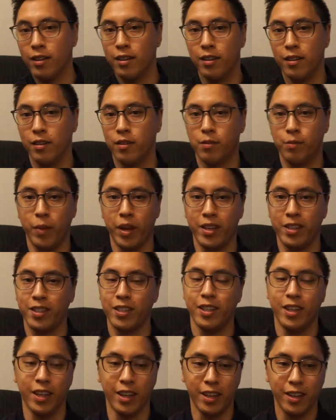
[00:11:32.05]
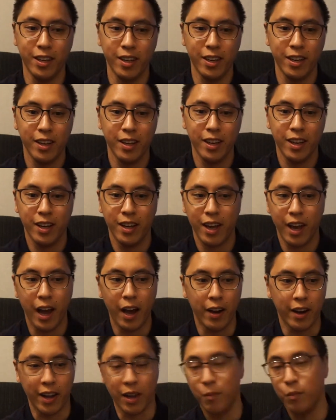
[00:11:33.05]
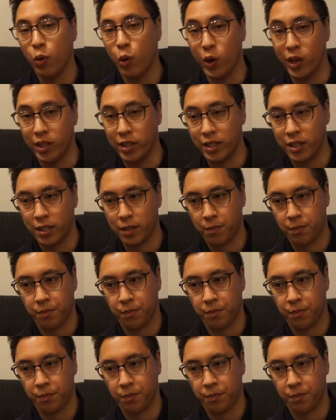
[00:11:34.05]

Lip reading: It's basically how to get points.